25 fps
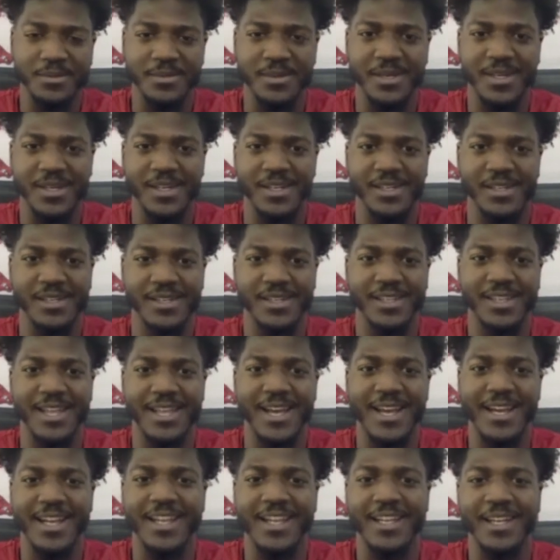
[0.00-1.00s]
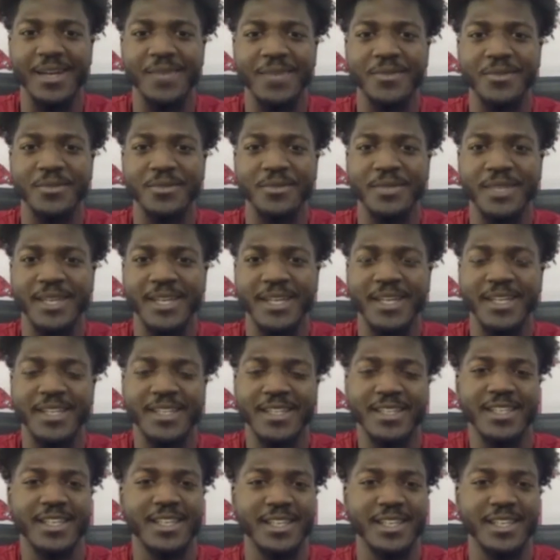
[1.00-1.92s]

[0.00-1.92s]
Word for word: Uh, a lot of that comes from that.